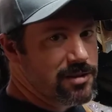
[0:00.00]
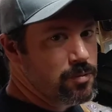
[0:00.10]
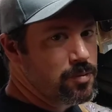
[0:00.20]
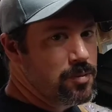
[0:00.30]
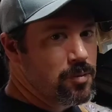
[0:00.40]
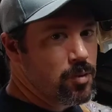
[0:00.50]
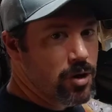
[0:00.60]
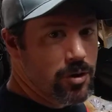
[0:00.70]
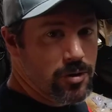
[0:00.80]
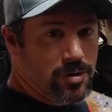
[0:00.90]
and we'll
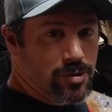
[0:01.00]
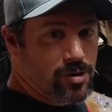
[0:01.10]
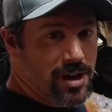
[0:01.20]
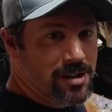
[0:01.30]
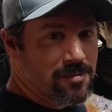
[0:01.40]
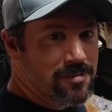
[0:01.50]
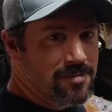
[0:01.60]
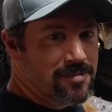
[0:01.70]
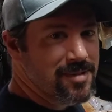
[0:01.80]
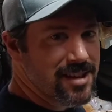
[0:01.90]
go do some shredding.
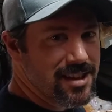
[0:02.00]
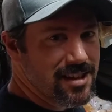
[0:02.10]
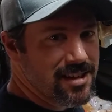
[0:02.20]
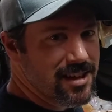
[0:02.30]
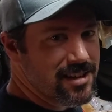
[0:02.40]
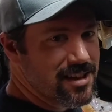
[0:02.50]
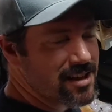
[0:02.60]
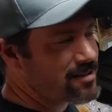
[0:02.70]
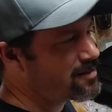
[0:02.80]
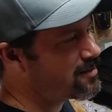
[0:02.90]
Heck
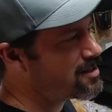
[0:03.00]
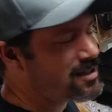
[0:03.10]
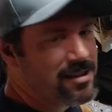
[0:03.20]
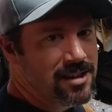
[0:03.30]
yeah. Alright.